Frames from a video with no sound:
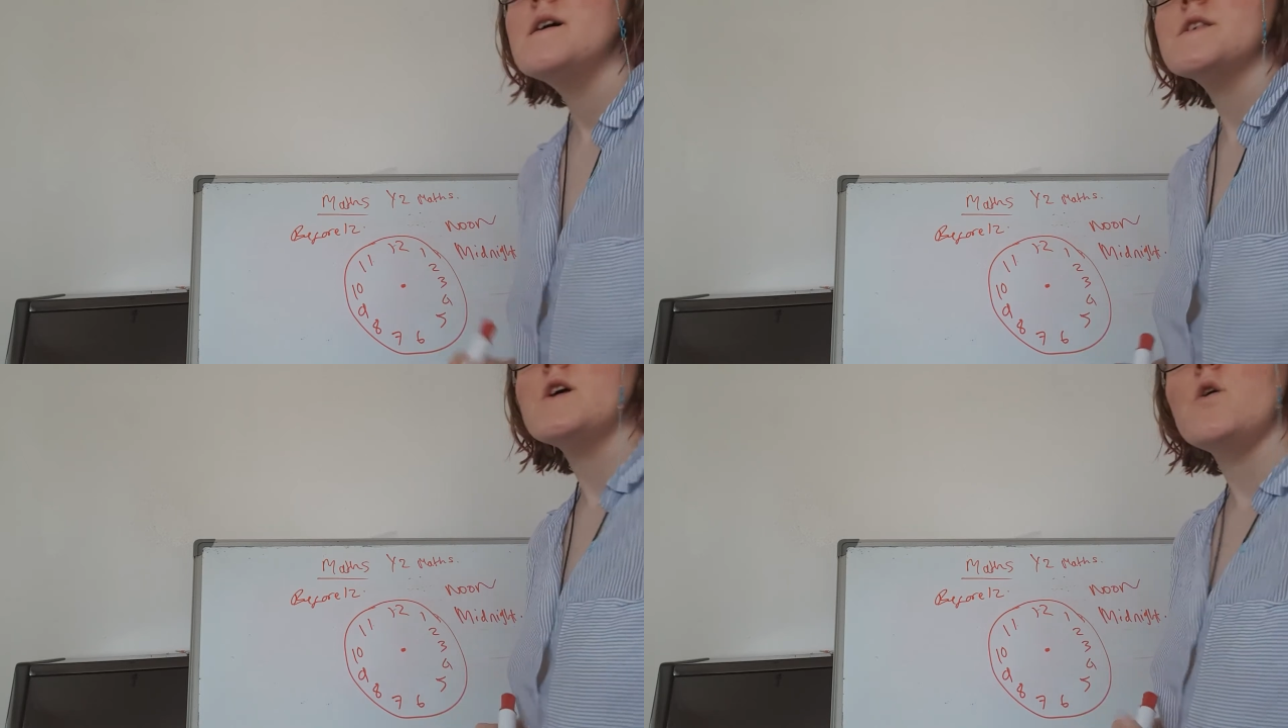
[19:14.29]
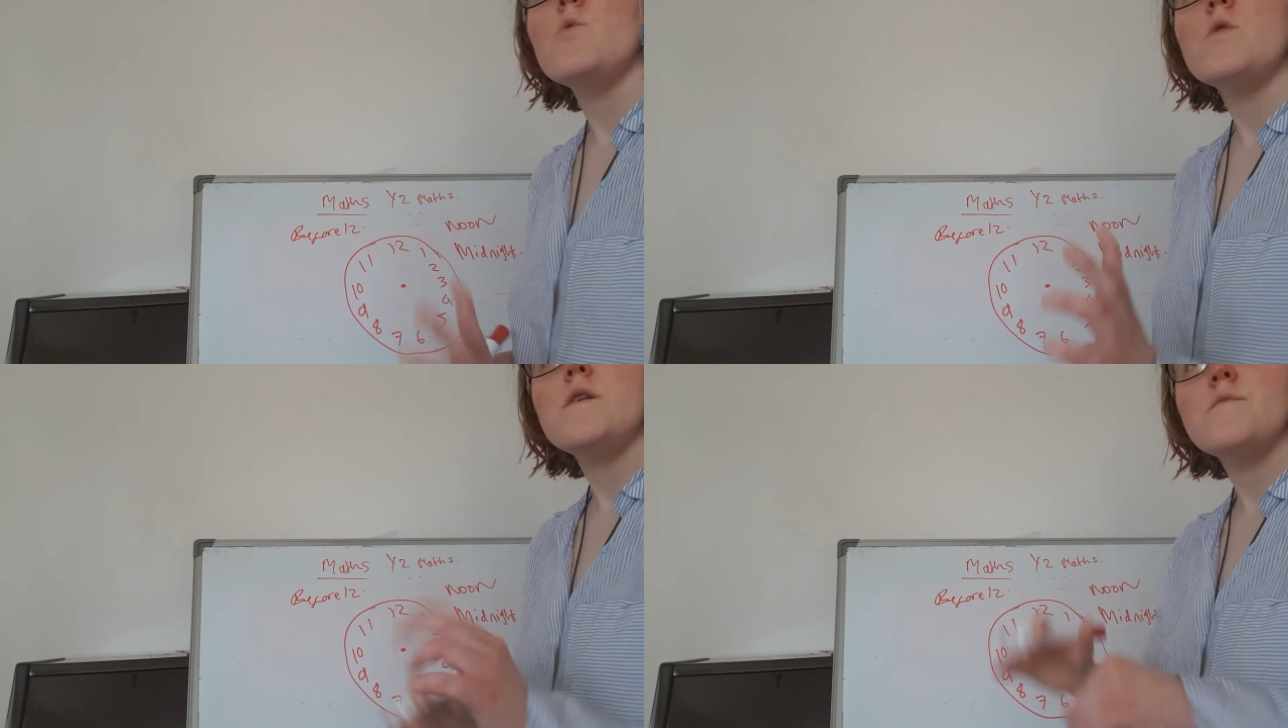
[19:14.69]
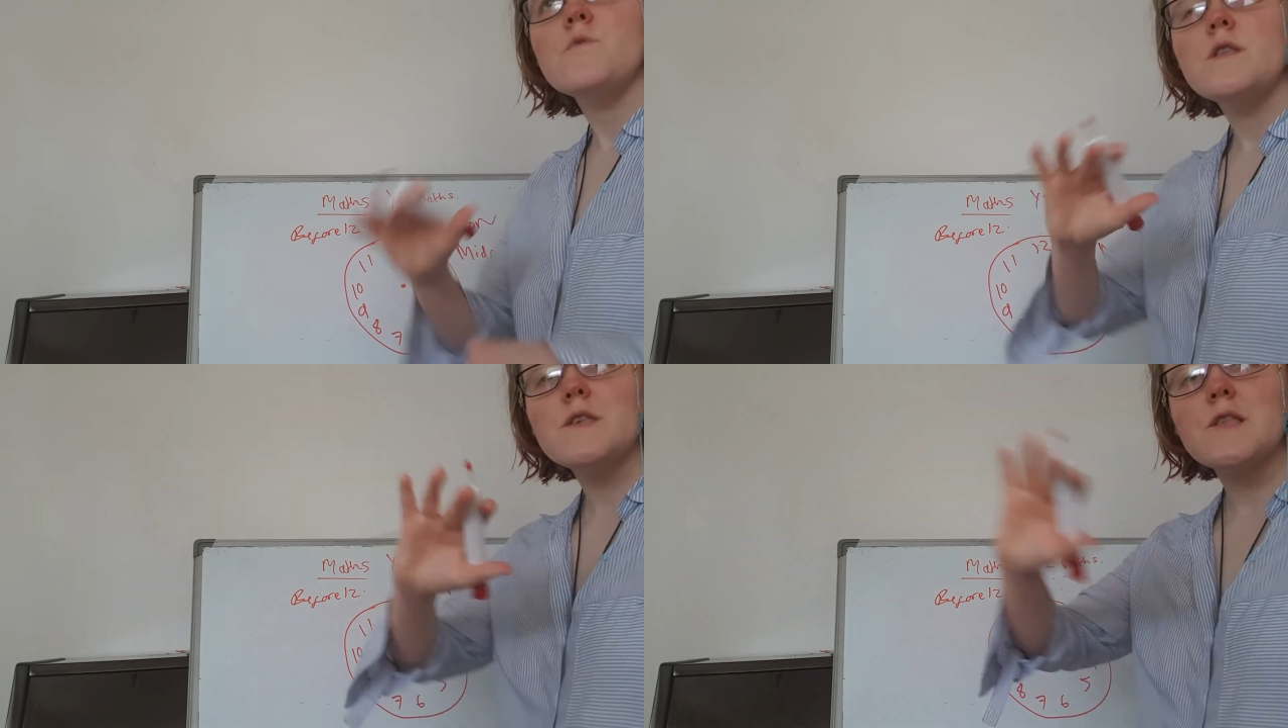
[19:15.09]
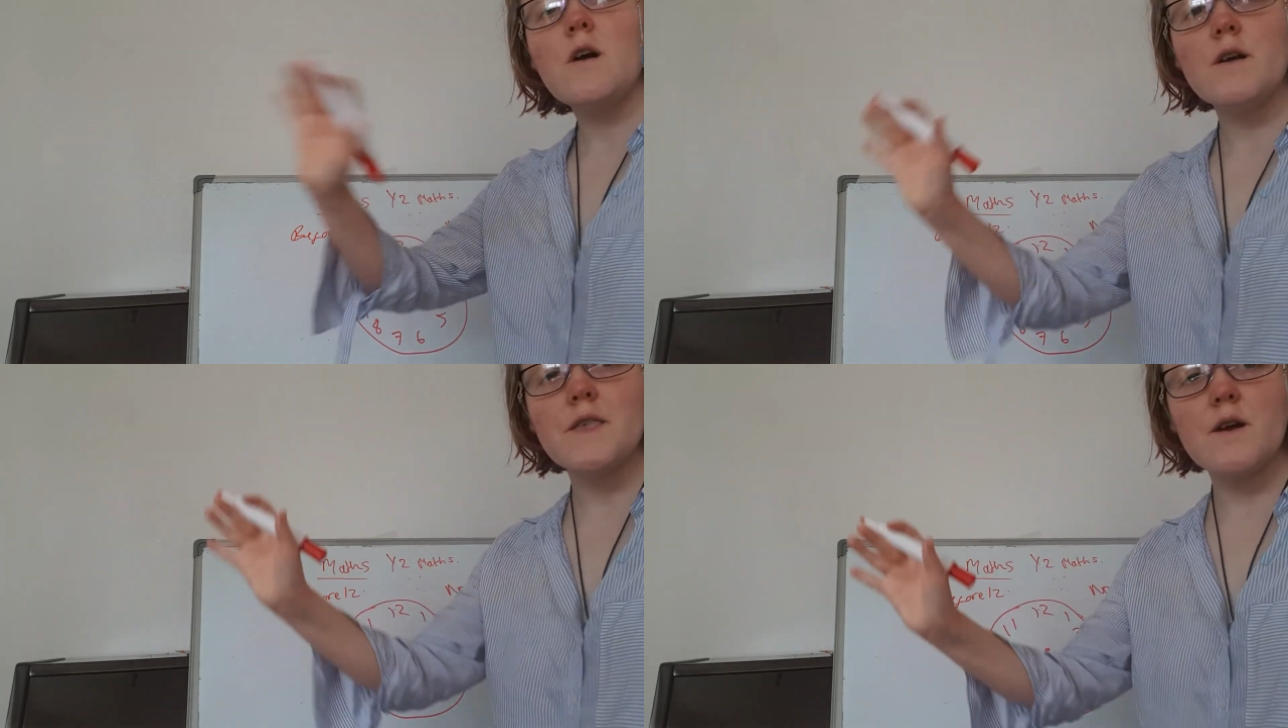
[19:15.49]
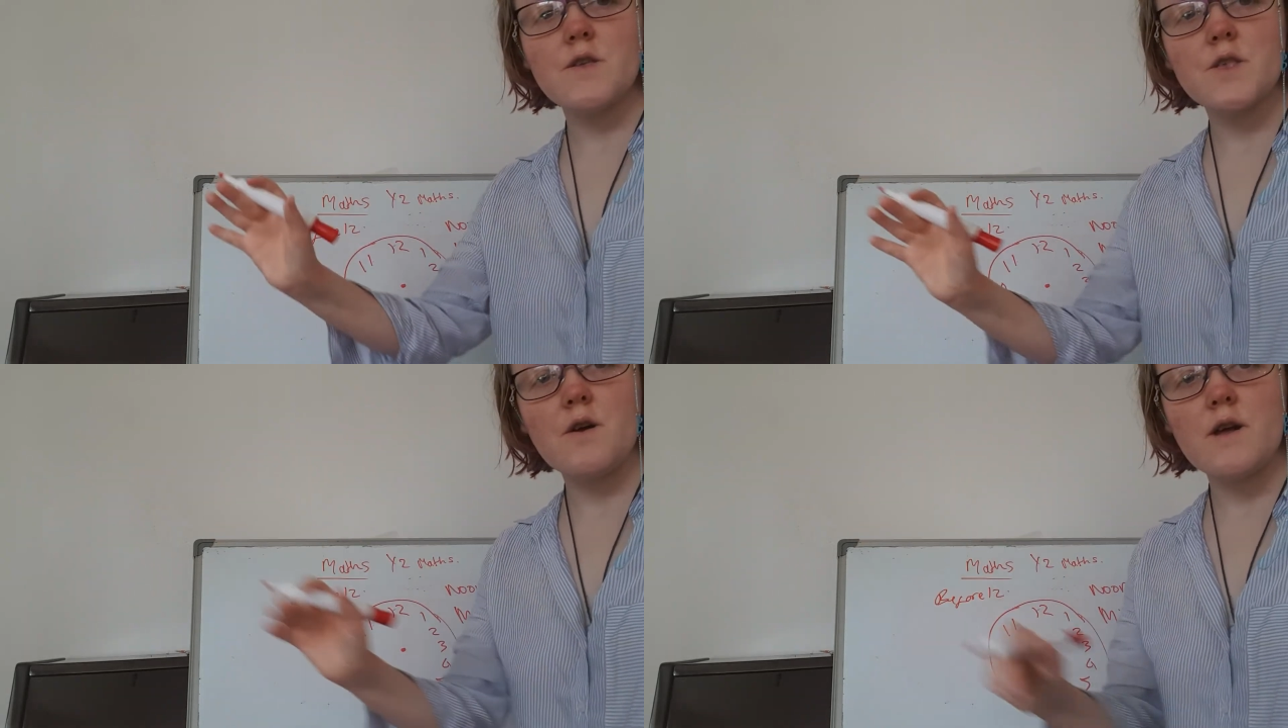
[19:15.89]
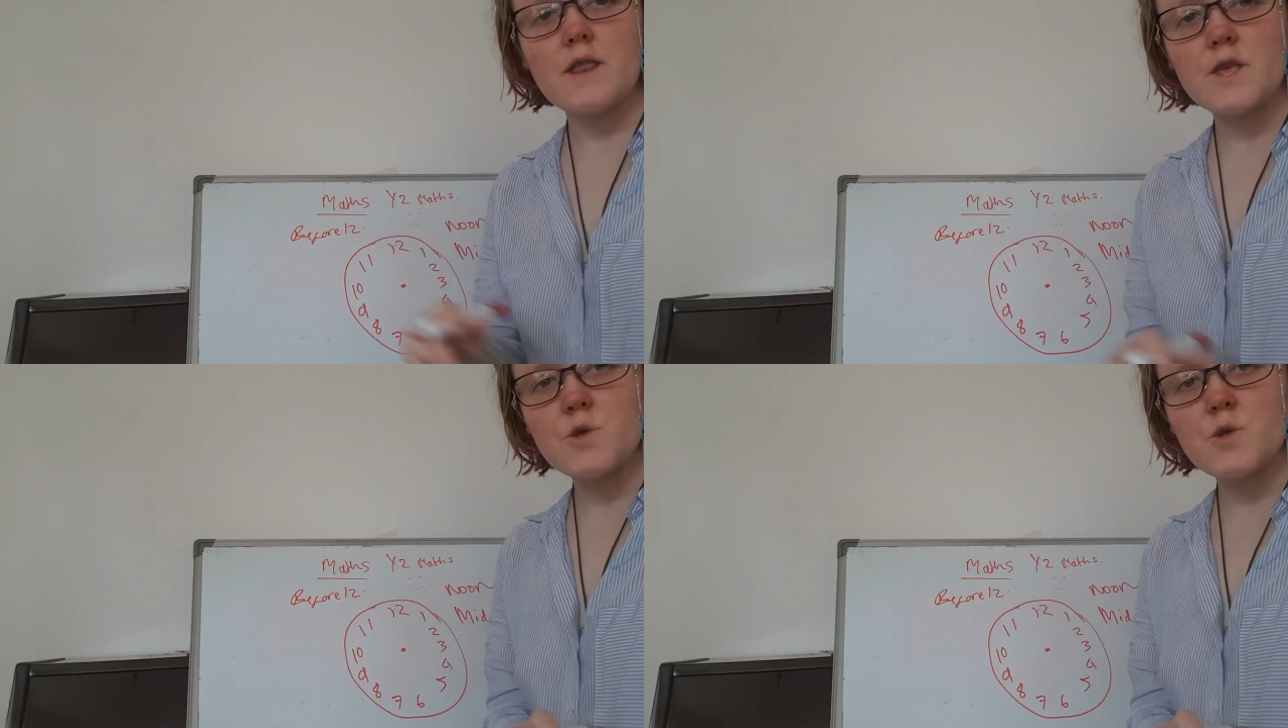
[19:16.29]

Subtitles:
So when it's light outside and it's